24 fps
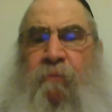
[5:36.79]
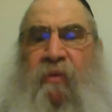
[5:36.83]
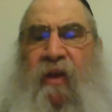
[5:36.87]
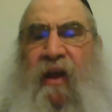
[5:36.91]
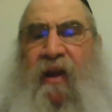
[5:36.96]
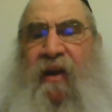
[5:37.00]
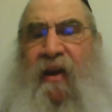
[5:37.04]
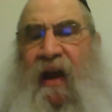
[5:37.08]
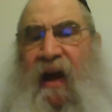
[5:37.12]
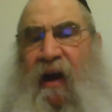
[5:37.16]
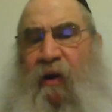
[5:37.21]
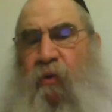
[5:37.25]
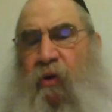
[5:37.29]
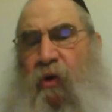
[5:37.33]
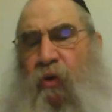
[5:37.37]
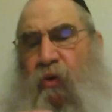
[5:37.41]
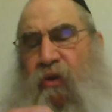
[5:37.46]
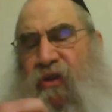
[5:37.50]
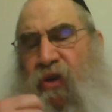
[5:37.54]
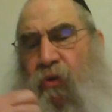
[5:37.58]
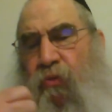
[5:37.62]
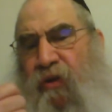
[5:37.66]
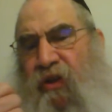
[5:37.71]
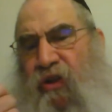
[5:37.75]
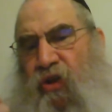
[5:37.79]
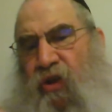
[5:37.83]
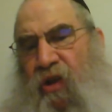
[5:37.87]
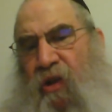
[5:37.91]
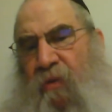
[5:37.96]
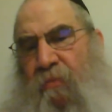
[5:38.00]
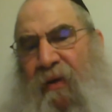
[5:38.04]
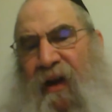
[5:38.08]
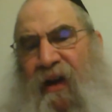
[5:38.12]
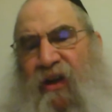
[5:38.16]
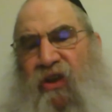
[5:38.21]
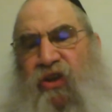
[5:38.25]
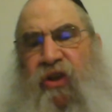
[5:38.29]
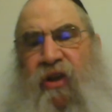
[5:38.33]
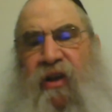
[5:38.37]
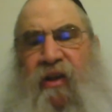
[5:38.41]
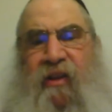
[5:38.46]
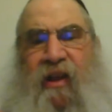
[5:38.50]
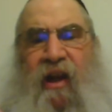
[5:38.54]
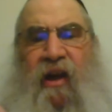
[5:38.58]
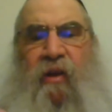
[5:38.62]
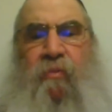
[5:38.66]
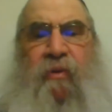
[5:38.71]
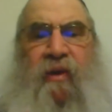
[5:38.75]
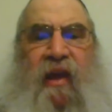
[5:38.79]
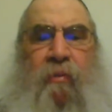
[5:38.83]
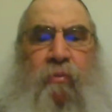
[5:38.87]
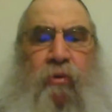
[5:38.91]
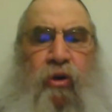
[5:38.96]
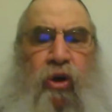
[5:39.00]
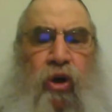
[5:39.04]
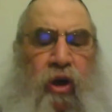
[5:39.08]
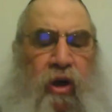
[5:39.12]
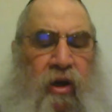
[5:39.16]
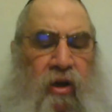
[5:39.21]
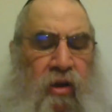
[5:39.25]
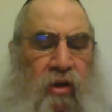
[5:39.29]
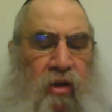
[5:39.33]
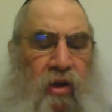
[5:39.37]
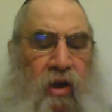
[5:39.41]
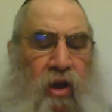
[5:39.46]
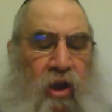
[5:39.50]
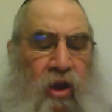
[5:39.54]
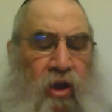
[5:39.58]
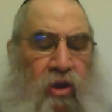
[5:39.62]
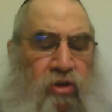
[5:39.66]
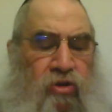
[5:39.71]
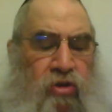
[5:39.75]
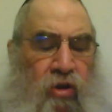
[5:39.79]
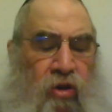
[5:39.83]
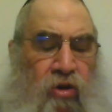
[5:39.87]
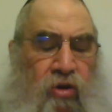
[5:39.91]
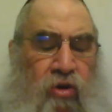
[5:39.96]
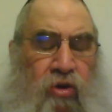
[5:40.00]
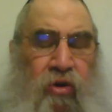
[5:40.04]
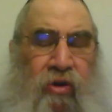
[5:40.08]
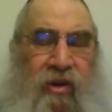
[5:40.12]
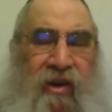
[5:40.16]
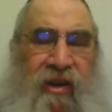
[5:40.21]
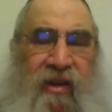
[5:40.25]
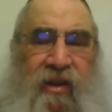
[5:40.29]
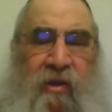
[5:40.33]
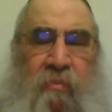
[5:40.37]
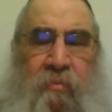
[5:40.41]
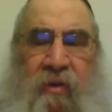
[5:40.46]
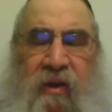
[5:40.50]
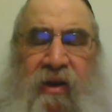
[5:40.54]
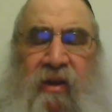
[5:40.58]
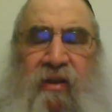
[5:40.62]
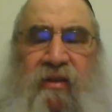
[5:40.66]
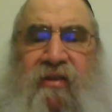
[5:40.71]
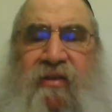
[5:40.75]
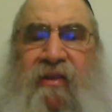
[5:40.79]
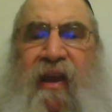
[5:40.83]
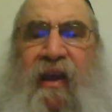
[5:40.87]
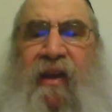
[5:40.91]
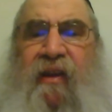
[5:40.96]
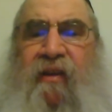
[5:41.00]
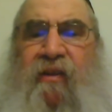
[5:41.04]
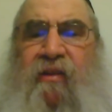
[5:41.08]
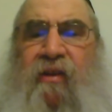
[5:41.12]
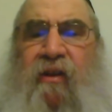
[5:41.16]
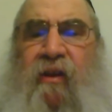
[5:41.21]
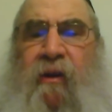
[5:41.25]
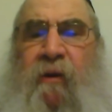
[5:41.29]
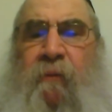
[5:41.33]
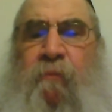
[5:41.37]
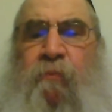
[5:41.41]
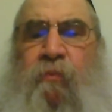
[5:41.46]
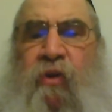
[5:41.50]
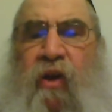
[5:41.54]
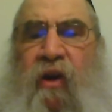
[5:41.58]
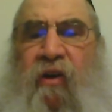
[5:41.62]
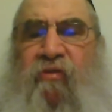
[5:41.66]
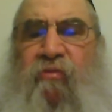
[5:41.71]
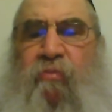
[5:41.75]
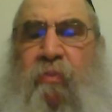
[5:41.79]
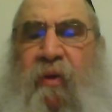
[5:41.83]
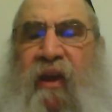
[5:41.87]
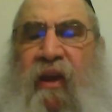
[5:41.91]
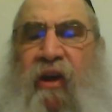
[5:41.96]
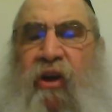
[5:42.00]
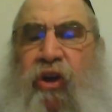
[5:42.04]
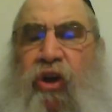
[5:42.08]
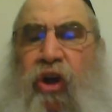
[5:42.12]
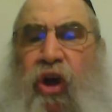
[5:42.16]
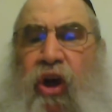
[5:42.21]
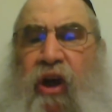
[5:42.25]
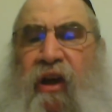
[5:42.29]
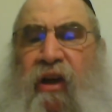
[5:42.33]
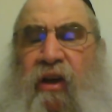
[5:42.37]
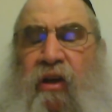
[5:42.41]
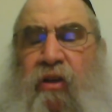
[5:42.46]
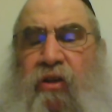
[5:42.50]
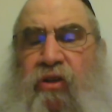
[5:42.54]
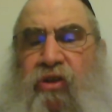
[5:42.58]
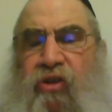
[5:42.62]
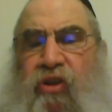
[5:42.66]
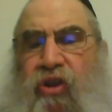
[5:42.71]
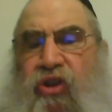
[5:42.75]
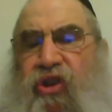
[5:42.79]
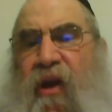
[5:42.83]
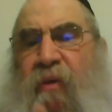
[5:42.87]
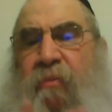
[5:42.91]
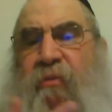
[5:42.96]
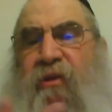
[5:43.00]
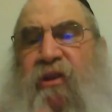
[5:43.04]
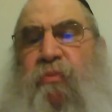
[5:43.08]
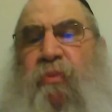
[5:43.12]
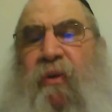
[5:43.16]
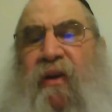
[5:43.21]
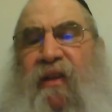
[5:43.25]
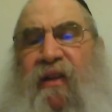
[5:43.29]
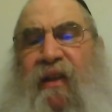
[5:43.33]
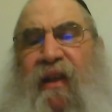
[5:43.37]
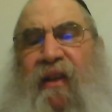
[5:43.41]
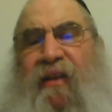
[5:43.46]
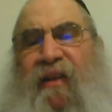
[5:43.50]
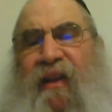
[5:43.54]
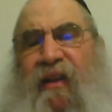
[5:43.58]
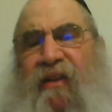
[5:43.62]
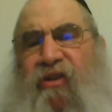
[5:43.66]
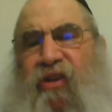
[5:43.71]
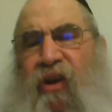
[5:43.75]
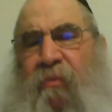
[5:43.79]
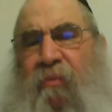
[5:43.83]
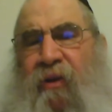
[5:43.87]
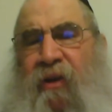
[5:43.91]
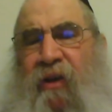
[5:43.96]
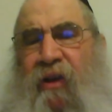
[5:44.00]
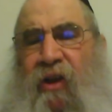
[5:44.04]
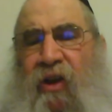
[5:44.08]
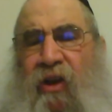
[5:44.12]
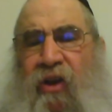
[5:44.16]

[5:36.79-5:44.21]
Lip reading: and now it was originally mashke and then it became an oichel, so l'chura in the middle state of being an oichel, so the shemen is bechalal not tummy.